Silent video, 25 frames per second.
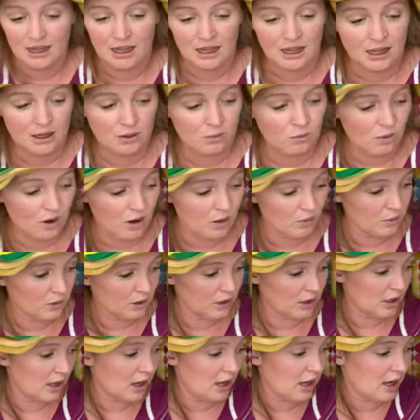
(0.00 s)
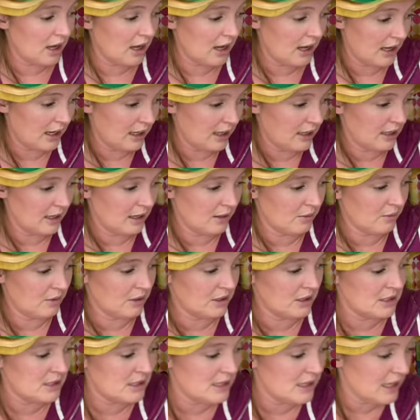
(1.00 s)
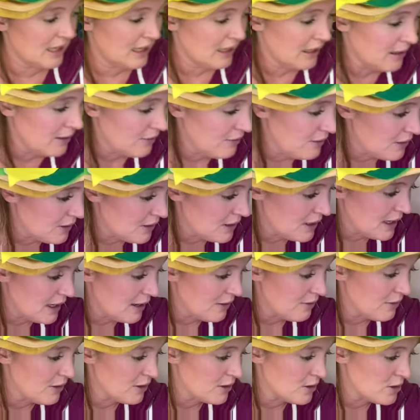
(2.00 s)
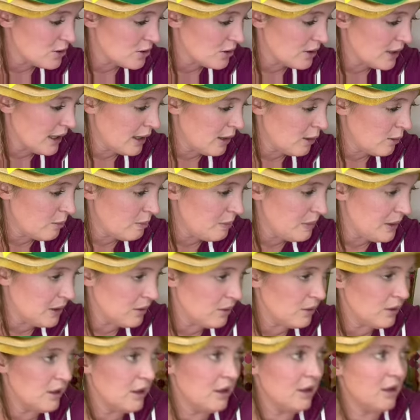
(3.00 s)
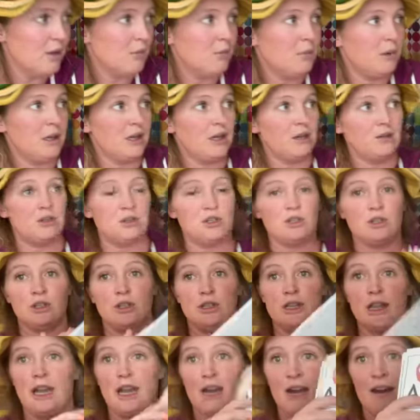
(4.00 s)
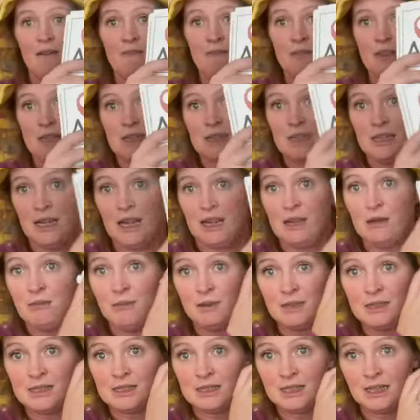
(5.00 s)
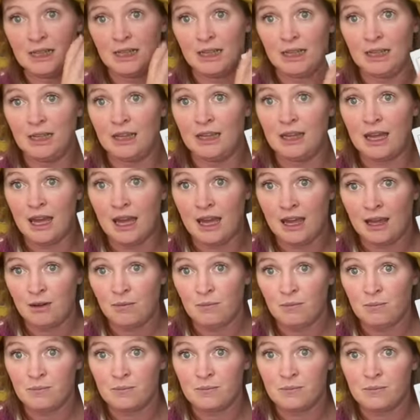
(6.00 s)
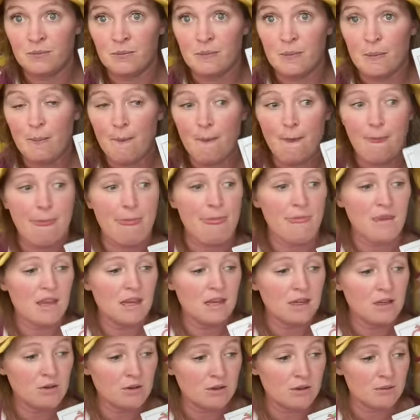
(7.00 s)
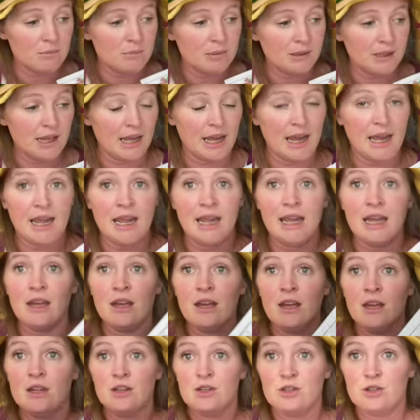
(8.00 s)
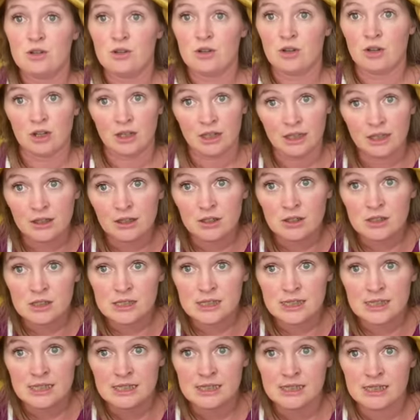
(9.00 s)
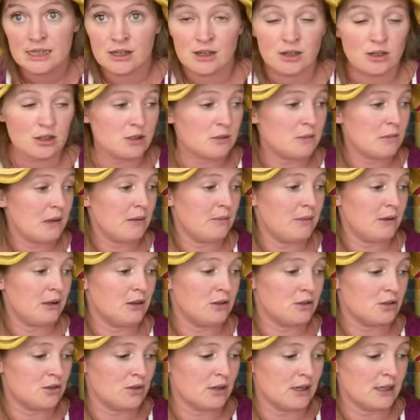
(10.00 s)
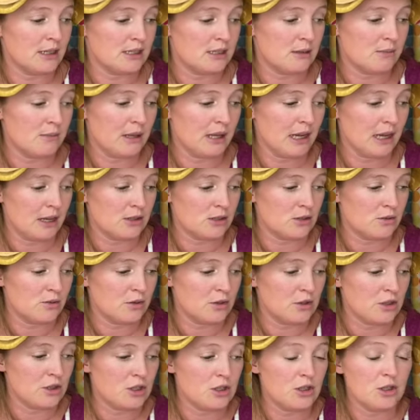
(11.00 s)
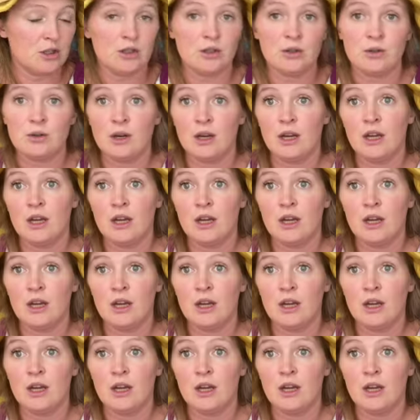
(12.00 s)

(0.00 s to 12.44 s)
And while we're gone, I wanna see if you can have your adult help you, but you should have this ABC game that you can play, do your literacy centers, maybe your adult has something else for you to do,